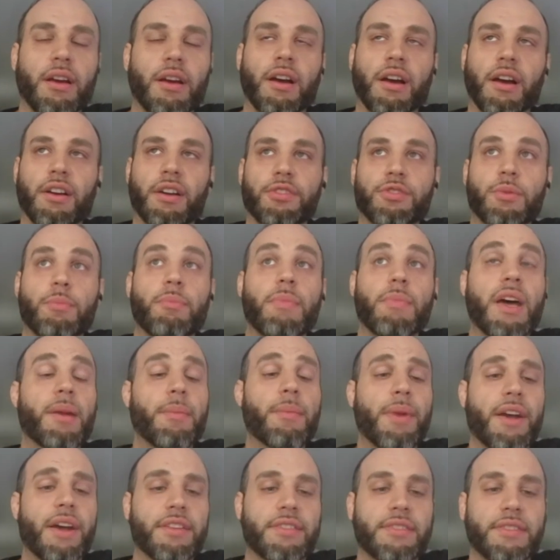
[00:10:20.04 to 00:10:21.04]
So
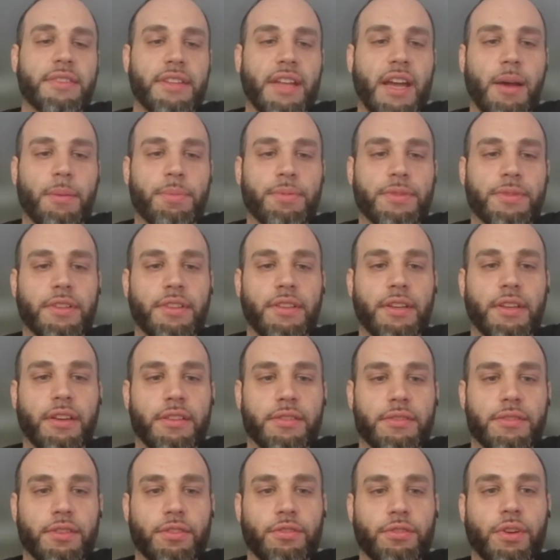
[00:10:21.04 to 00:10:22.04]
MetaMask snaps, I think,
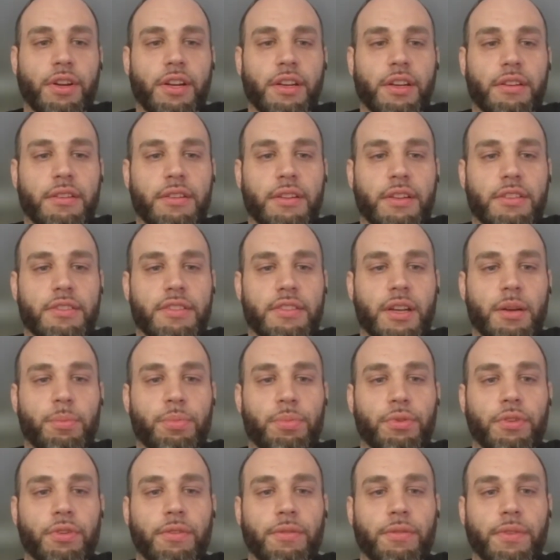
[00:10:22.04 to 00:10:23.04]
is a great
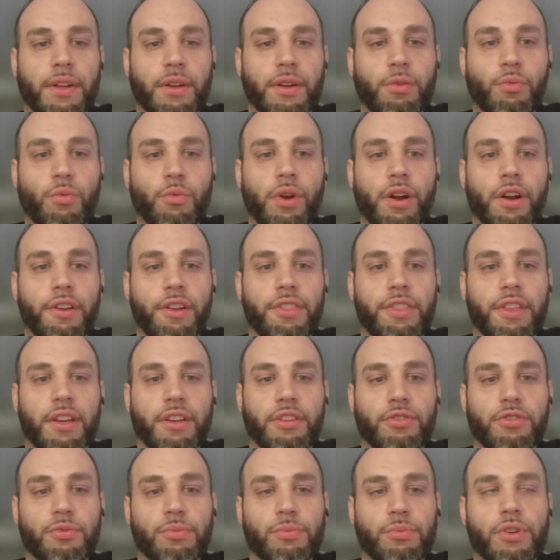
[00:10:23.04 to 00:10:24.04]
example of like where
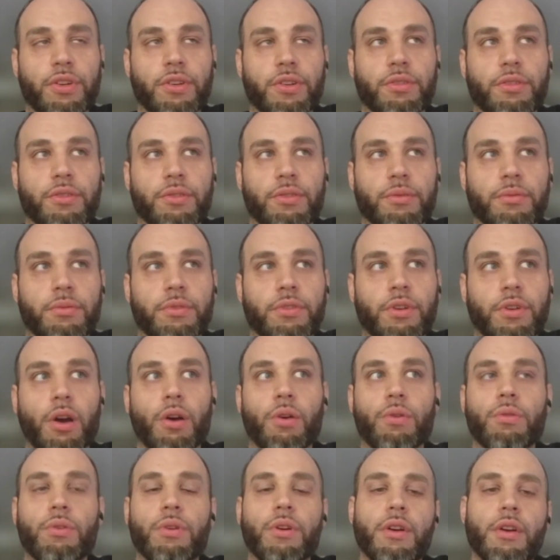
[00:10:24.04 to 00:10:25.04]
things will
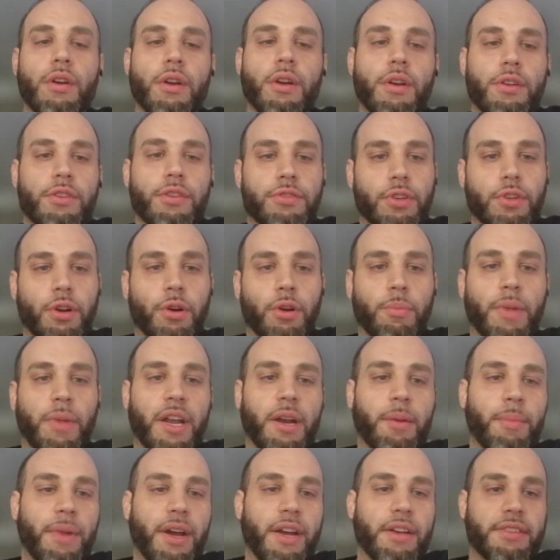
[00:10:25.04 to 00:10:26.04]
go. So
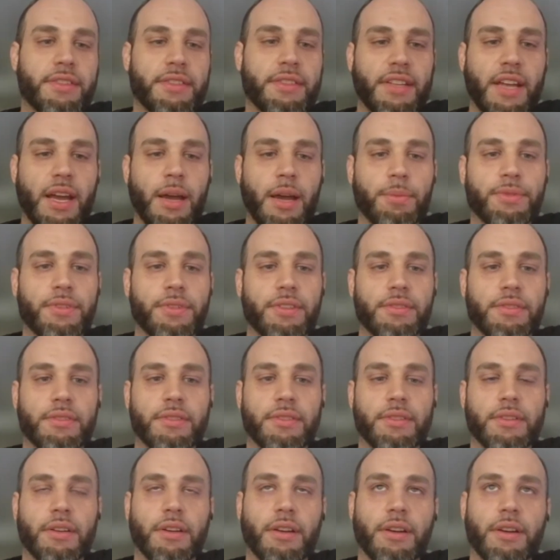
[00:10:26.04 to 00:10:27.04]
MetaMask snaps
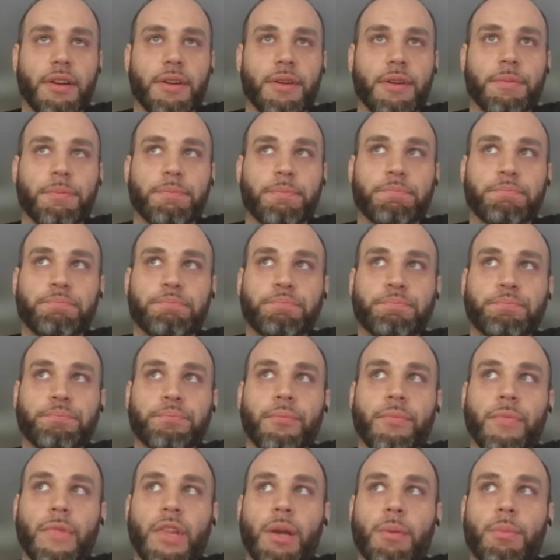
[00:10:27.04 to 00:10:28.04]
is
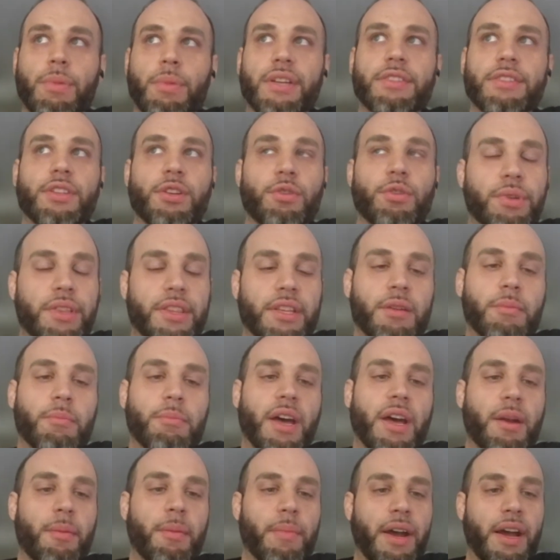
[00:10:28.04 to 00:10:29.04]
basically within
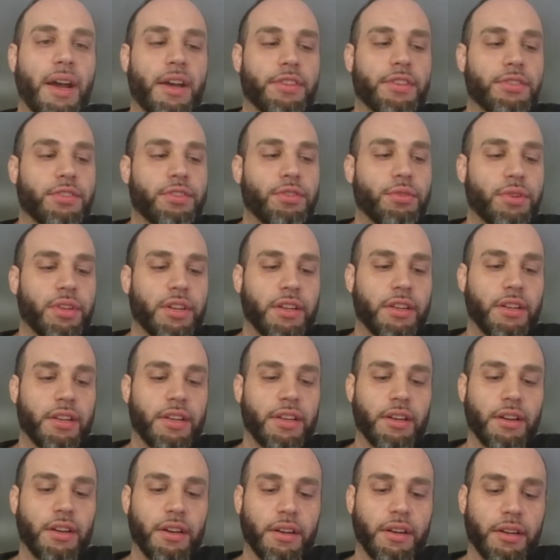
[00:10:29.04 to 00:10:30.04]
MetaMask, you can
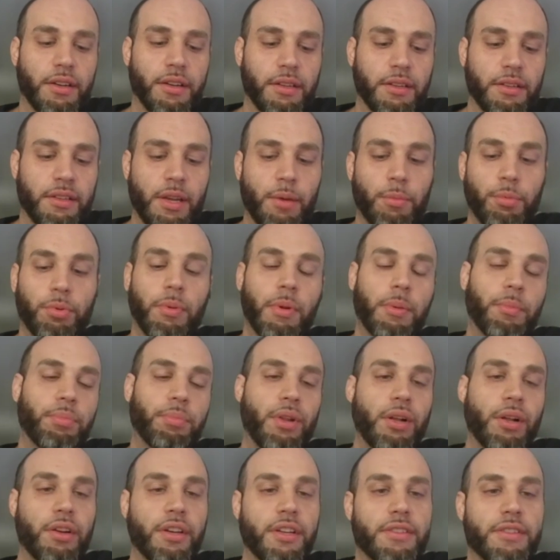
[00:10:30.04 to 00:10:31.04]
implement
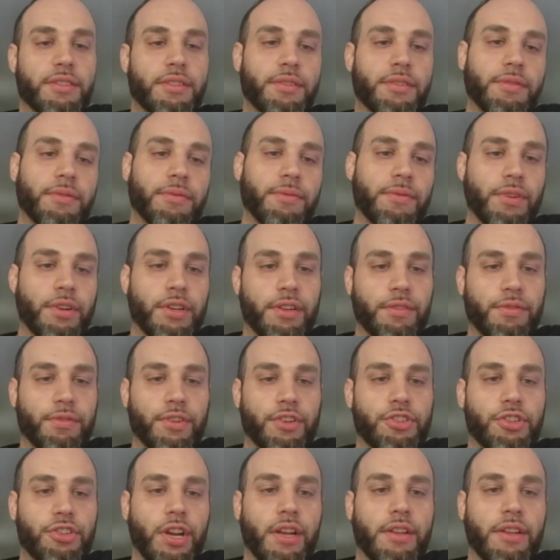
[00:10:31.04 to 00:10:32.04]
plugins for
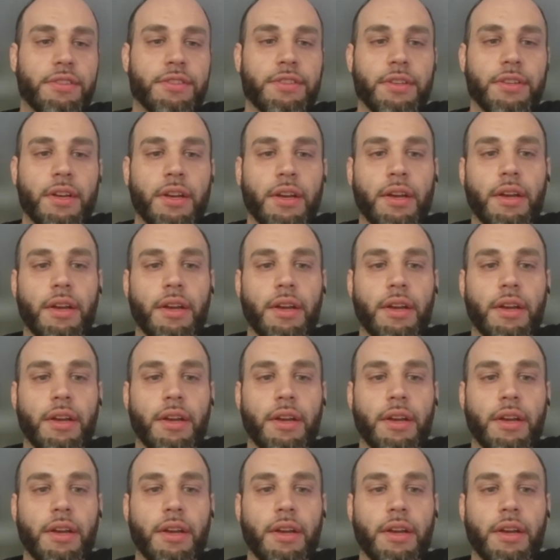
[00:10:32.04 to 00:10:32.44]
different chains.